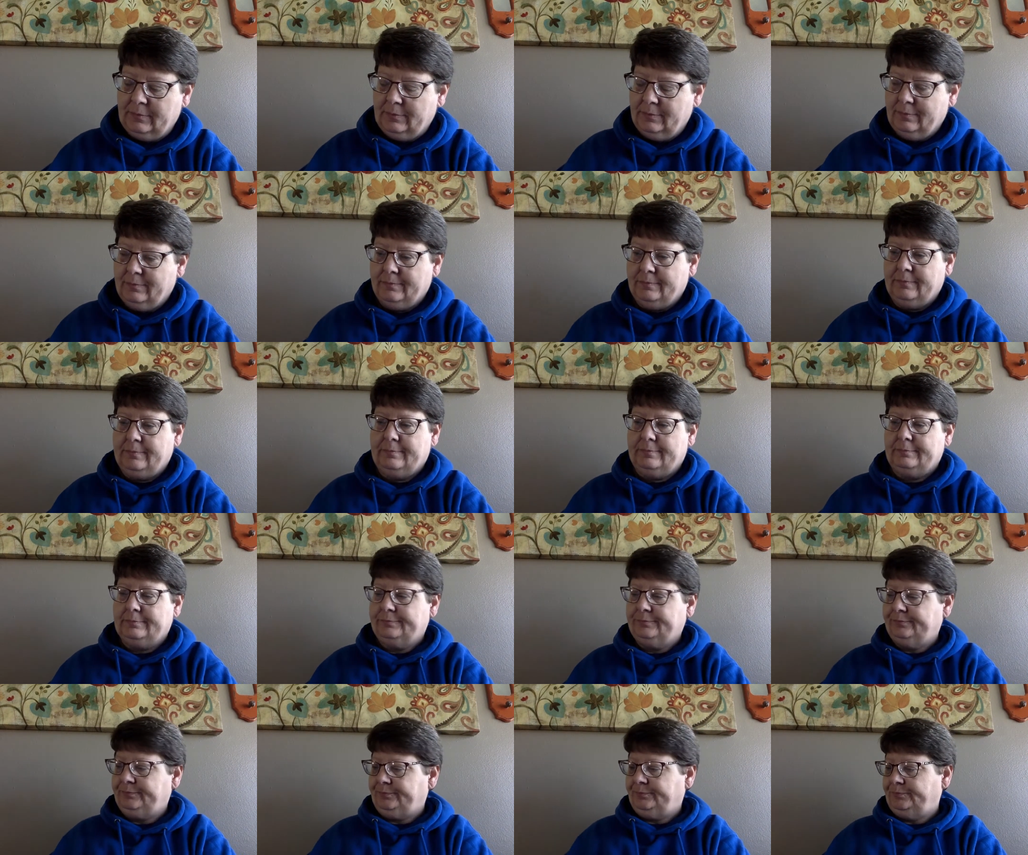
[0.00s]

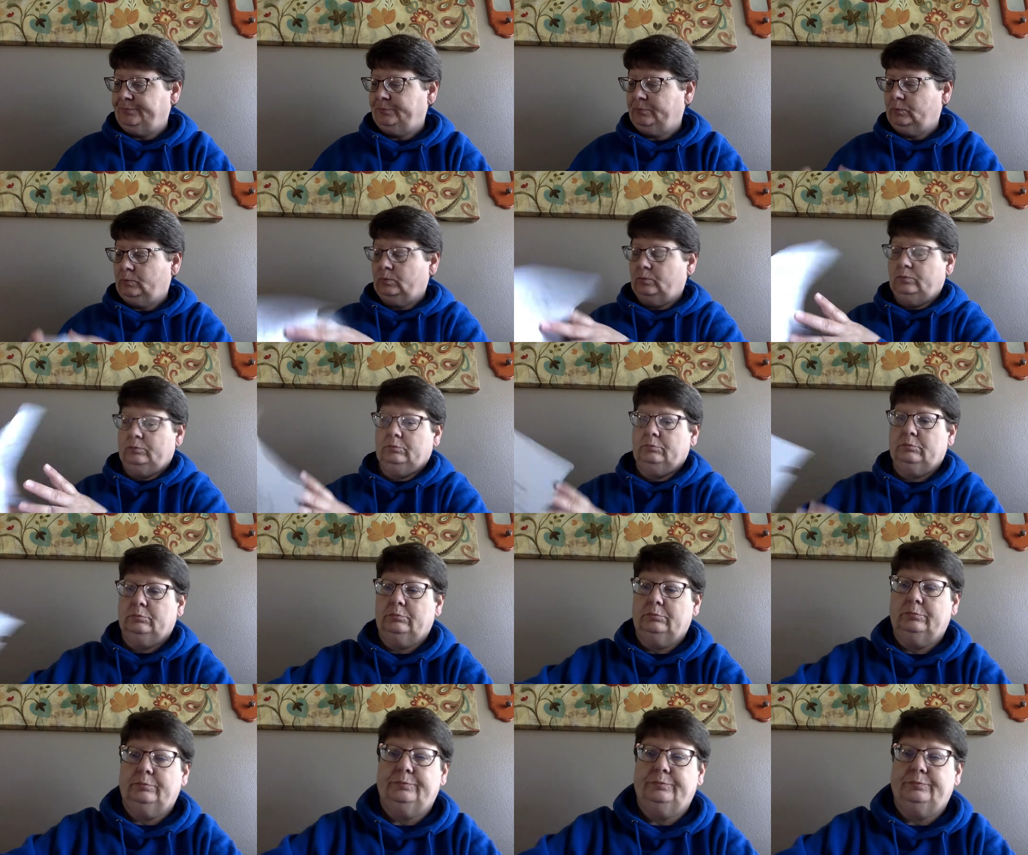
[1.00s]
No one is speaking in this clip.